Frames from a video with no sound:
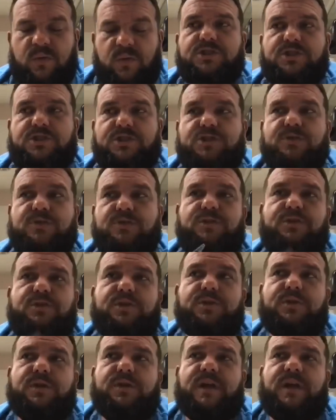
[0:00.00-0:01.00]
What is your
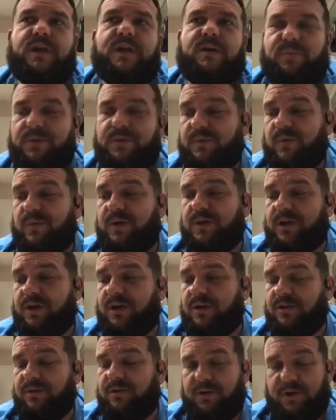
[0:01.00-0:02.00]
urine output and
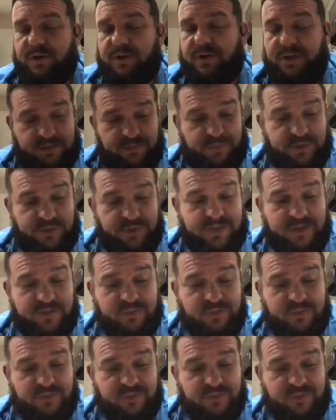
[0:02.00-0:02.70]
what color it is?